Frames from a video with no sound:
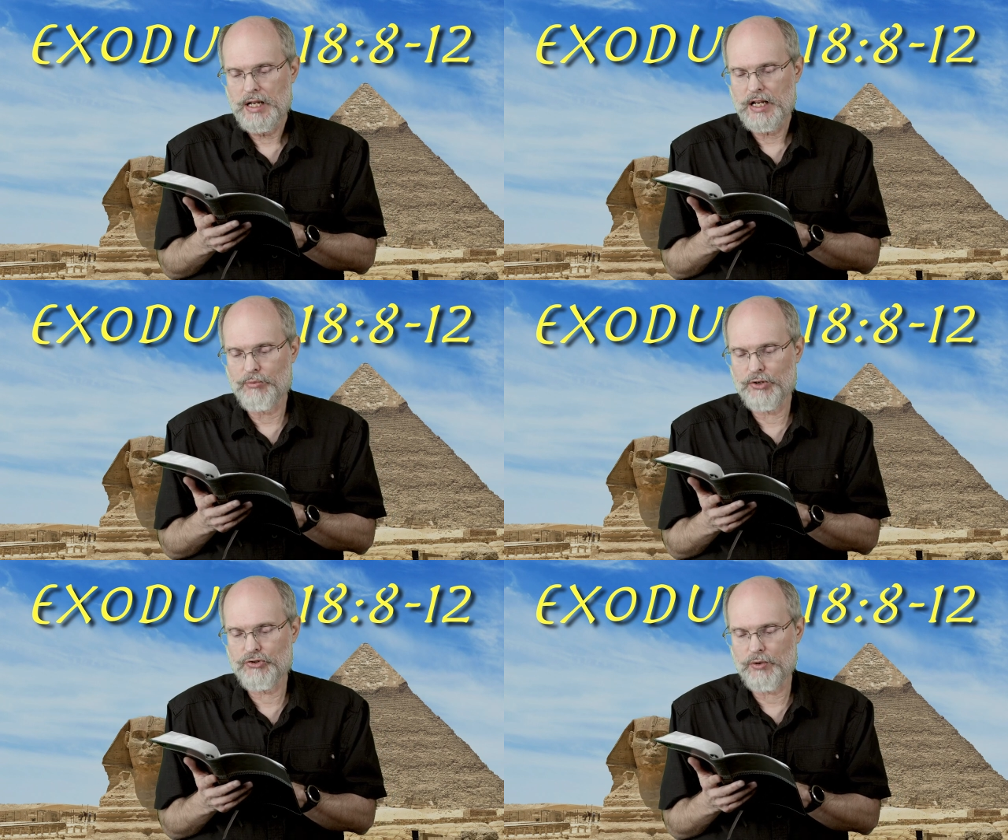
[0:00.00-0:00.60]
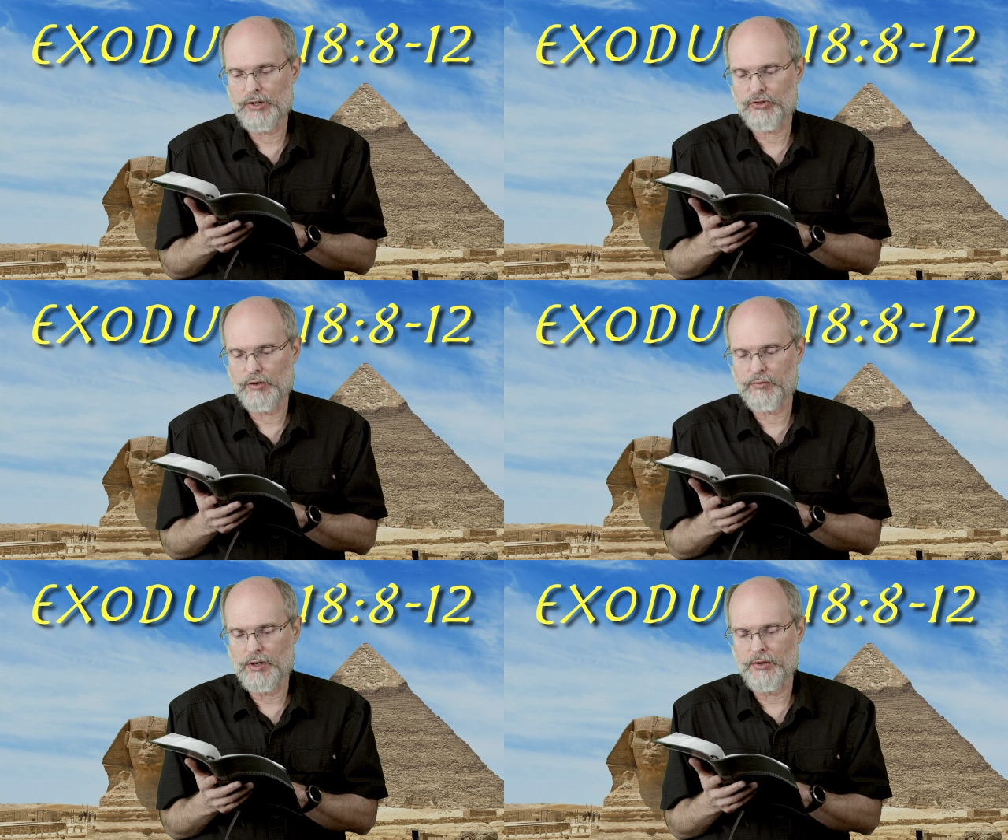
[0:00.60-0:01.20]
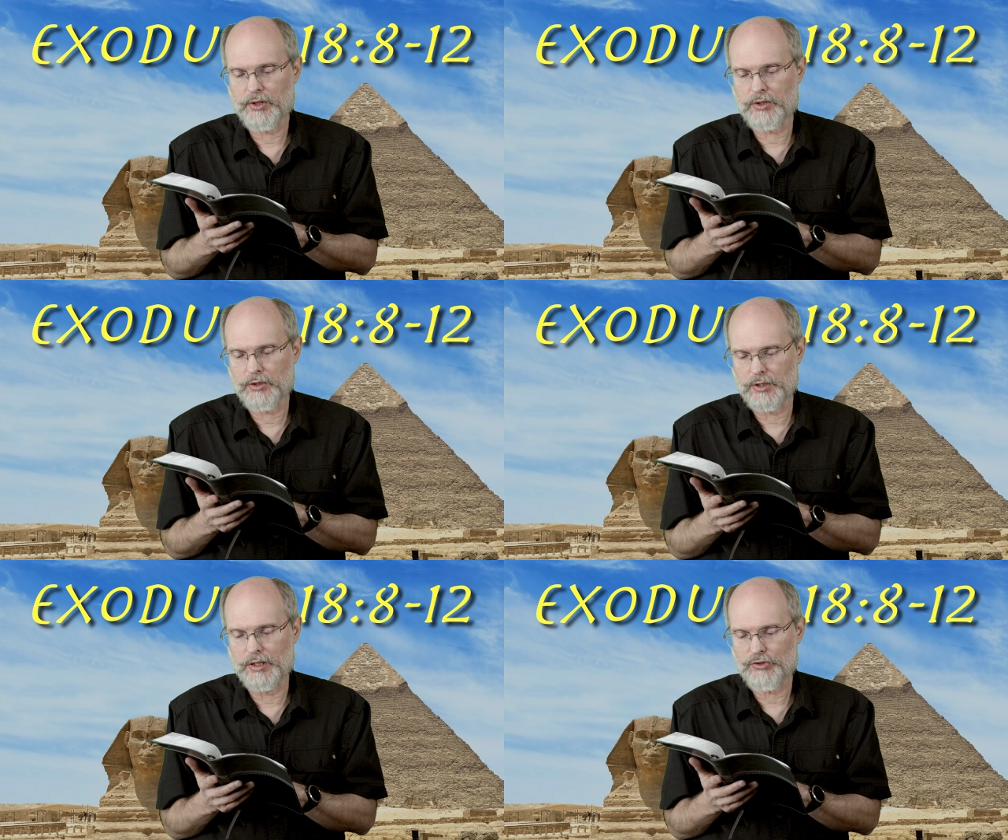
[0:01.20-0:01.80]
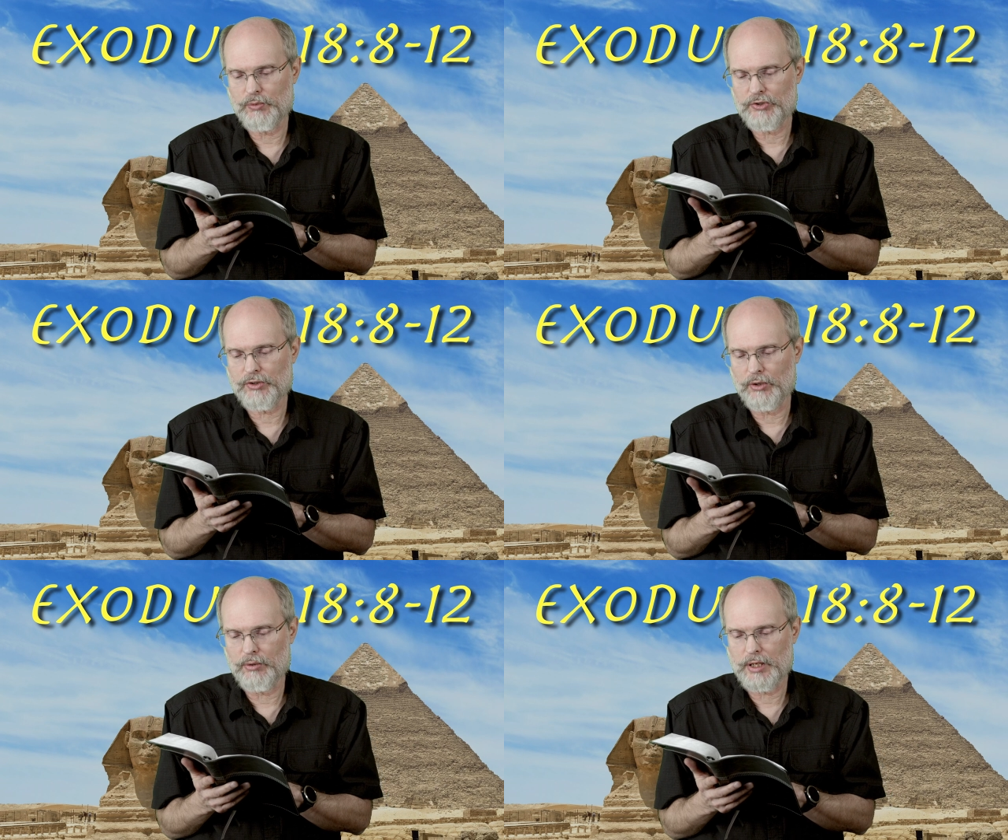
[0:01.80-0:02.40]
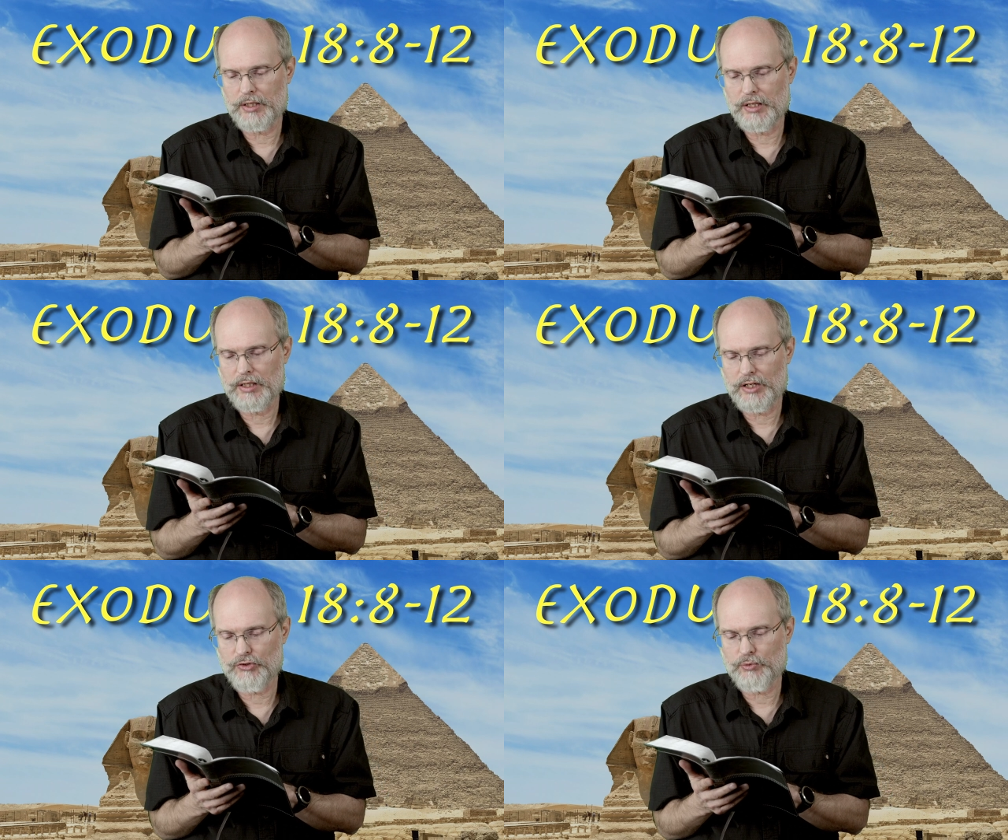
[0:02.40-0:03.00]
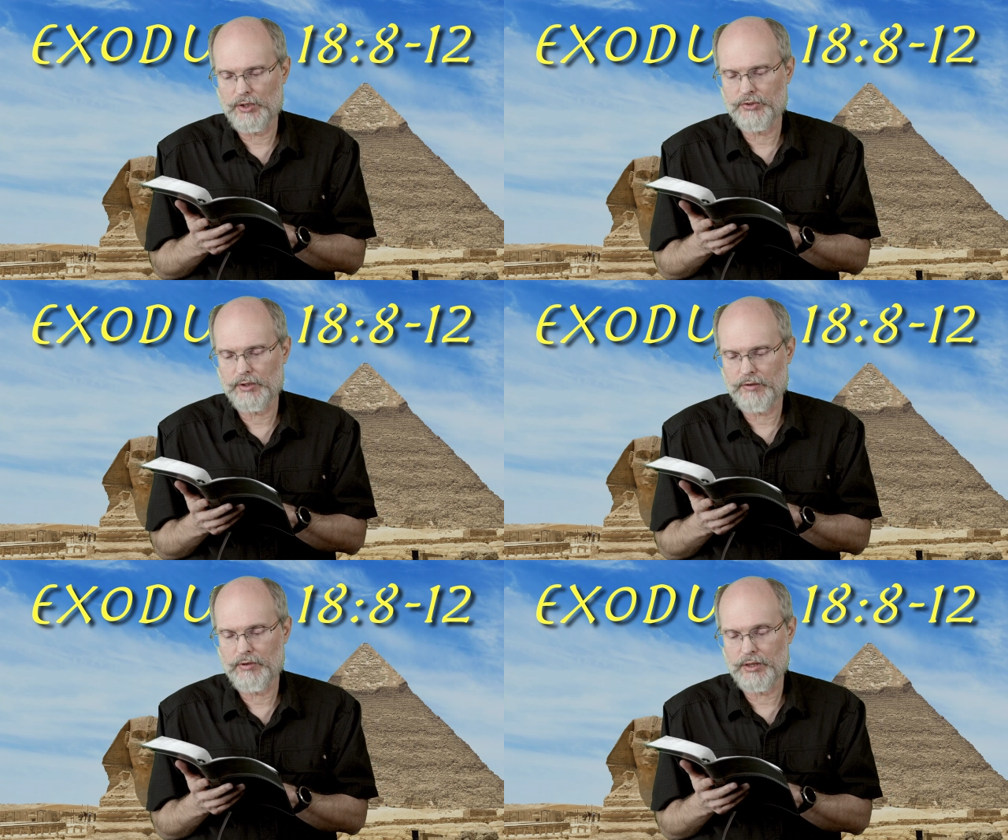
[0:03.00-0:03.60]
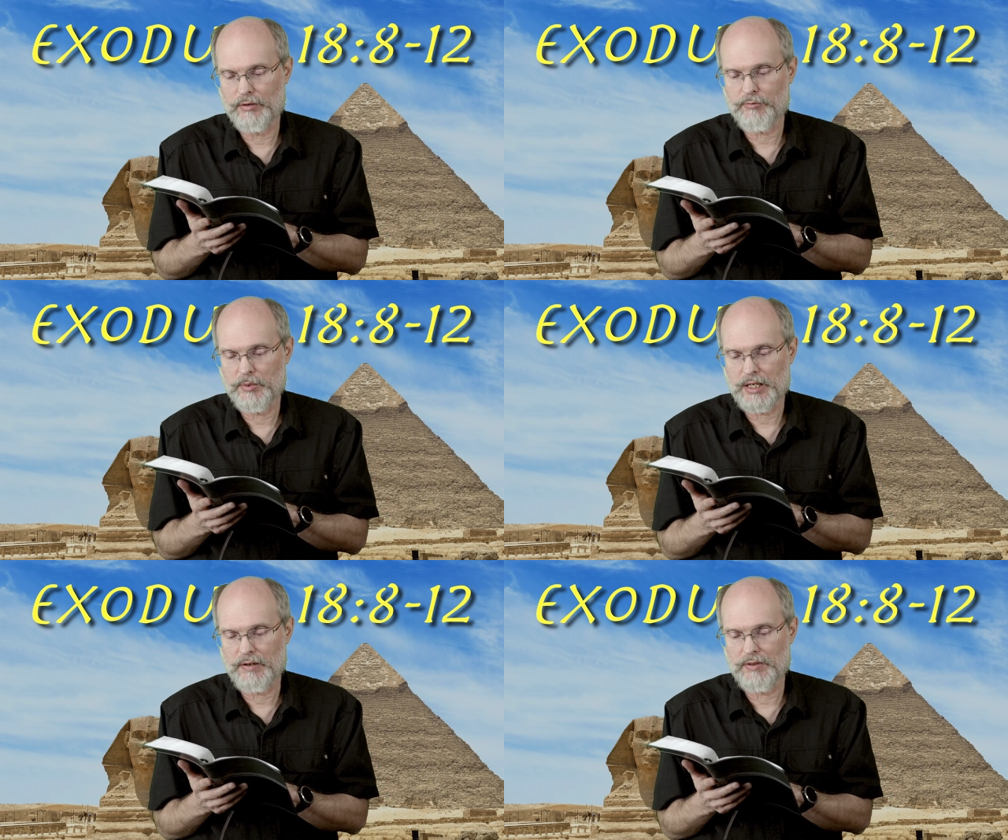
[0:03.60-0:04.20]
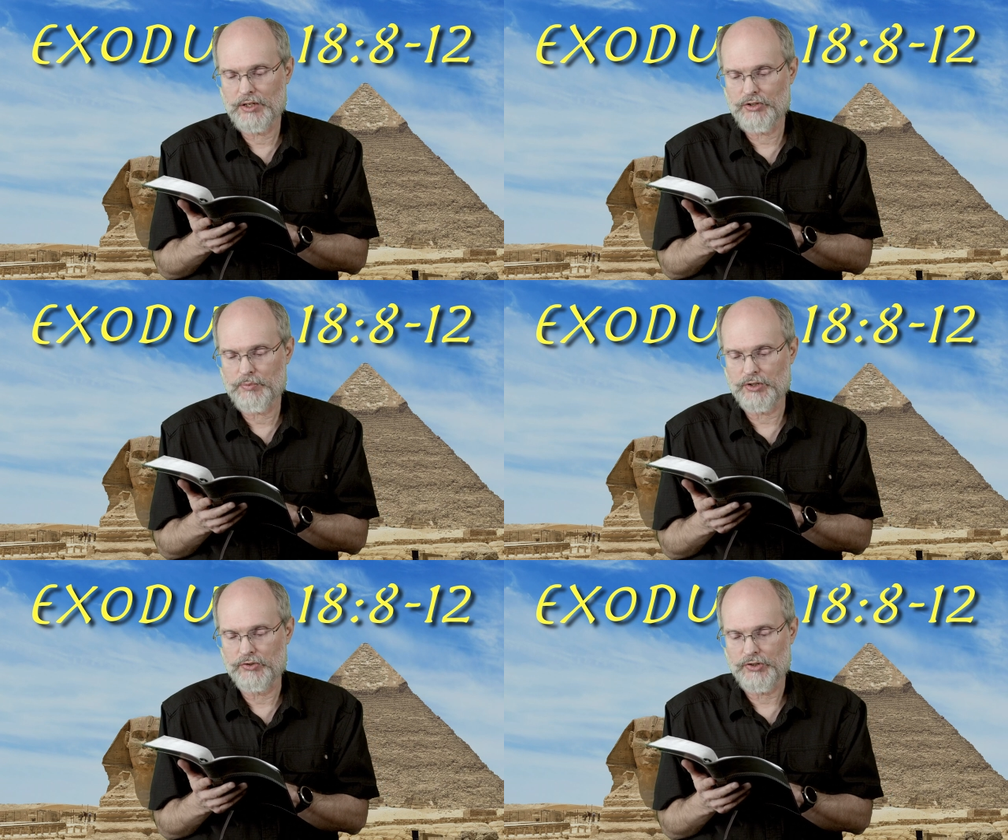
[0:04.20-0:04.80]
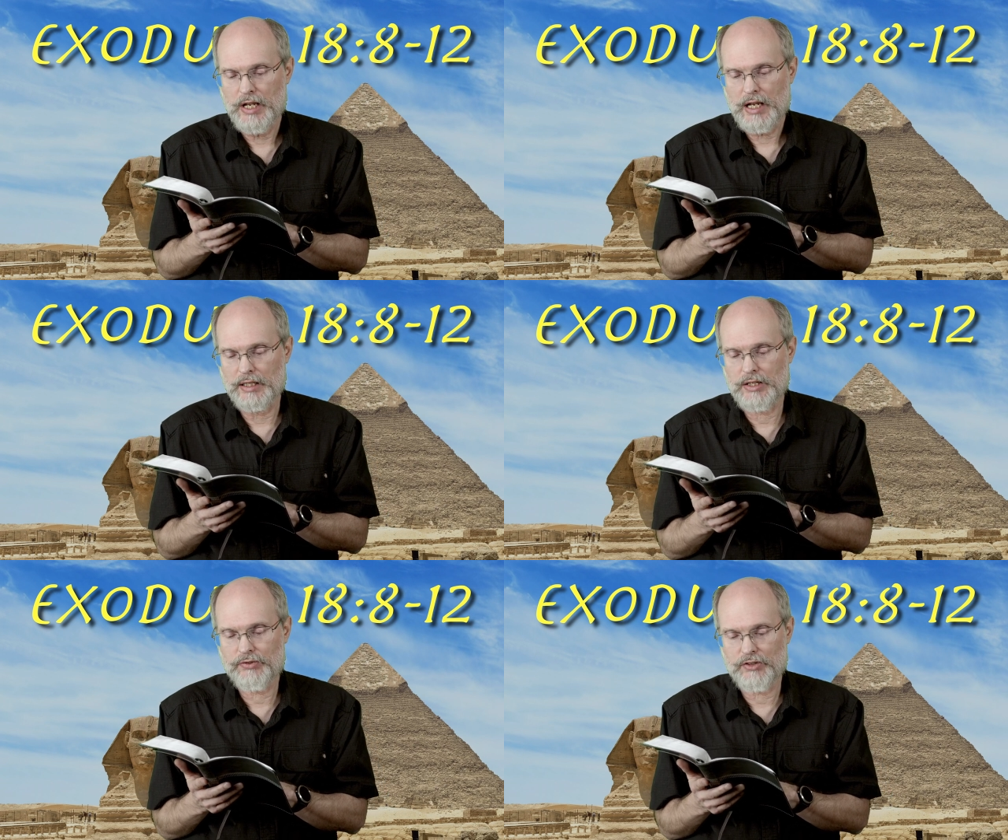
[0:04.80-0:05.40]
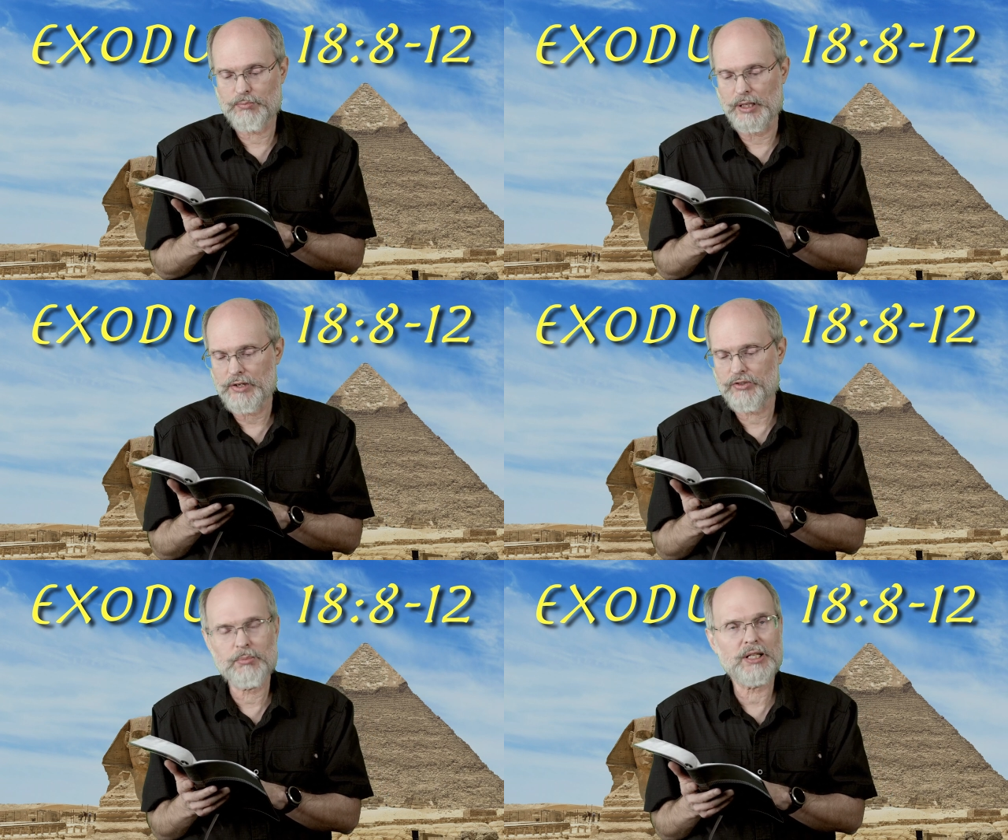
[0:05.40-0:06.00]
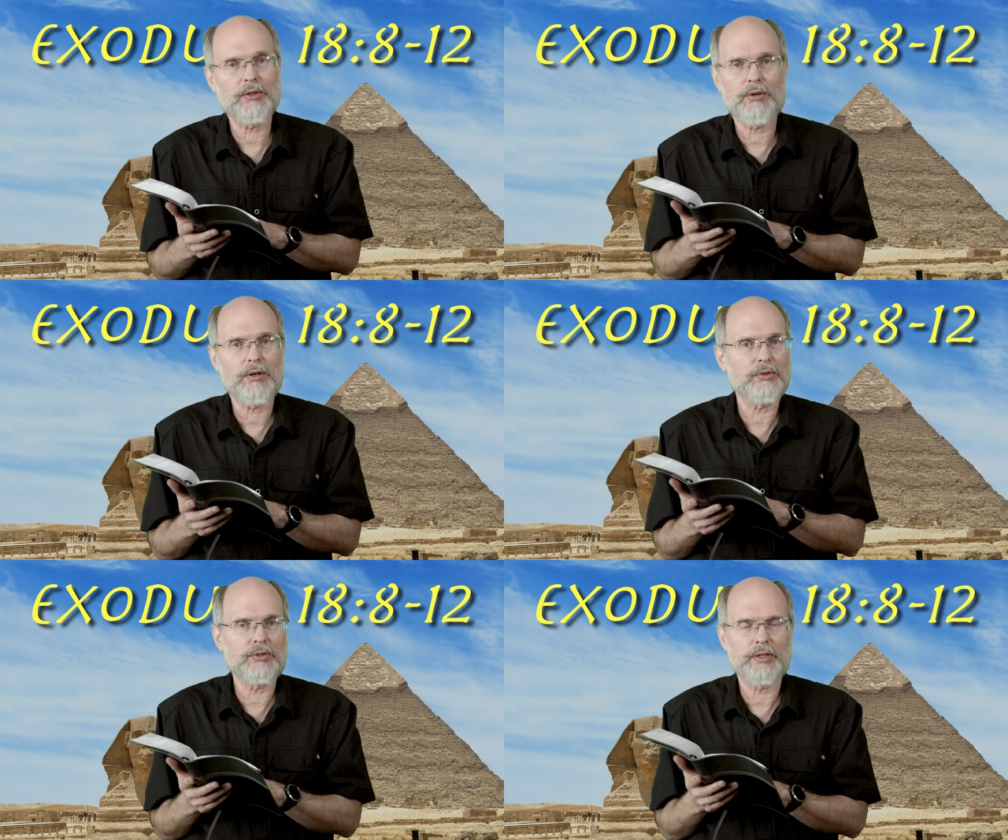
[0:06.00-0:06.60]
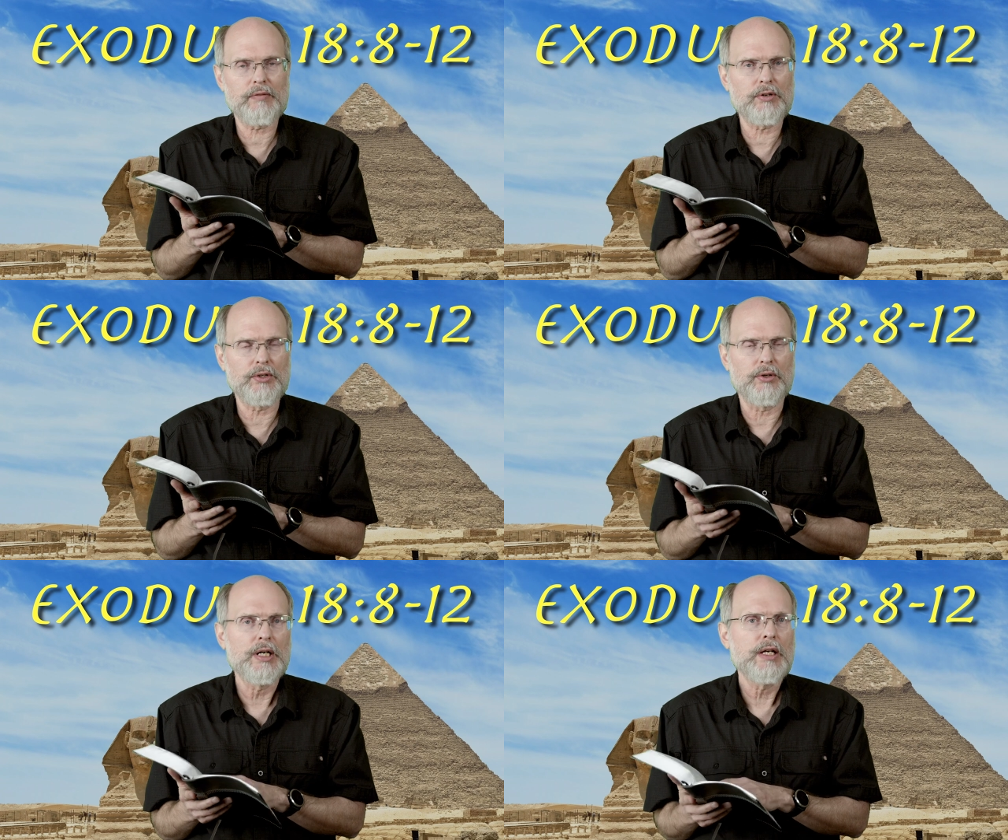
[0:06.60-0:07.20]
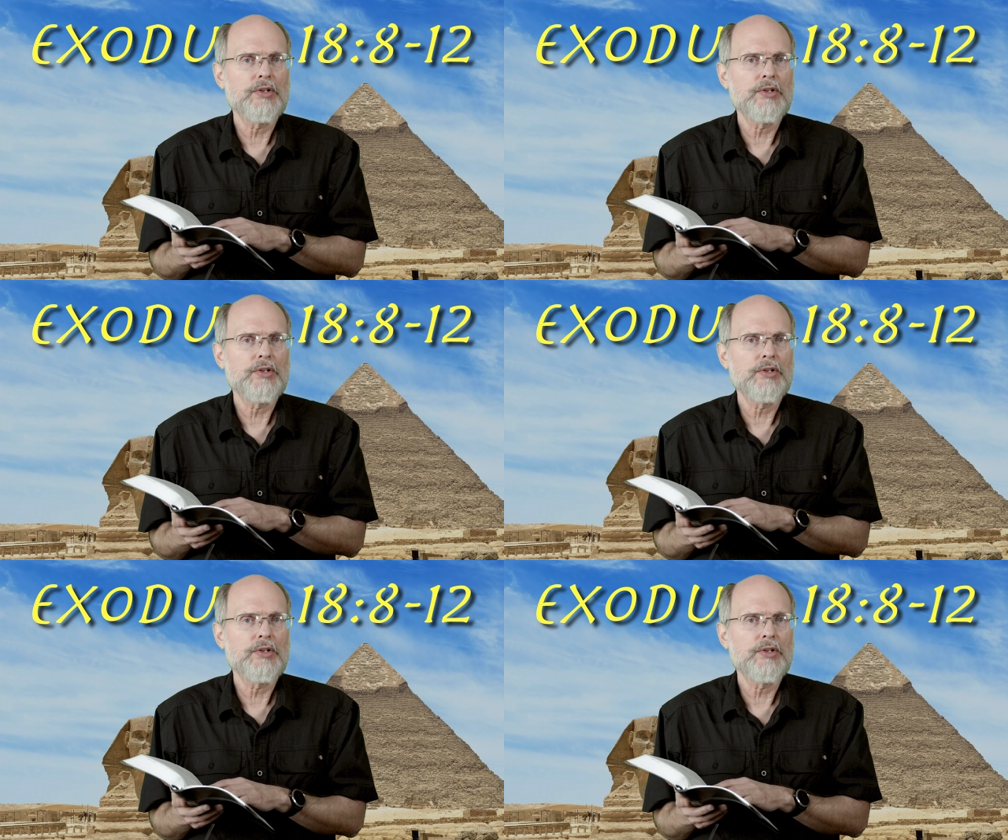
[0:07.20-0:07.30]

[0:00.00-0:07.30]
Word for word: He rejoiced over all the goodness which the Lord had done to Israel in delivering them from the hand of the Egyptians. And then he says, Blessed be the Lord who delivered you.